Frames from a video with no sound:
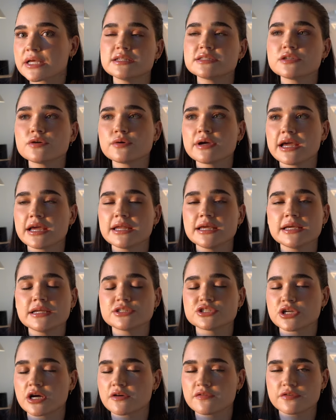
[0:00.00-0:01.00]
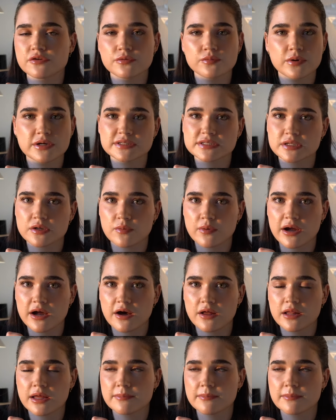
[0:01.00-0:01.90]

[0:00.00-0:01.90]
It's okay to eat junk food once in a while.